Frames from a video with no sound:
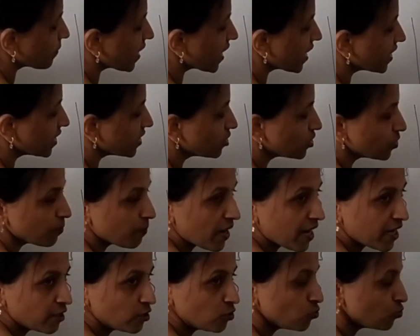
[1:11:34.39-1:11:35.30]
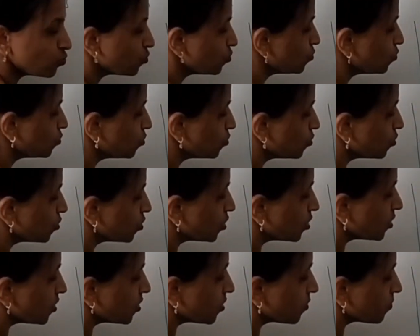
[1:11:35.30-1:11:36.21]
it by two,
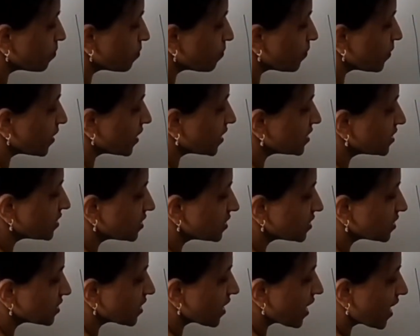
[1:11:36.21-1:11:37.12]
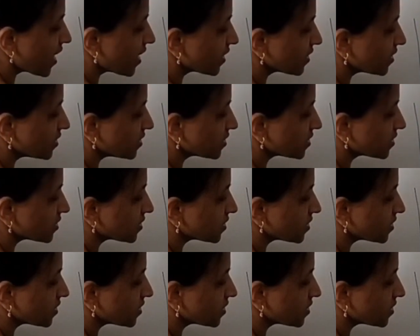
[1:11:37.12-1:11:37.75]
plus add this.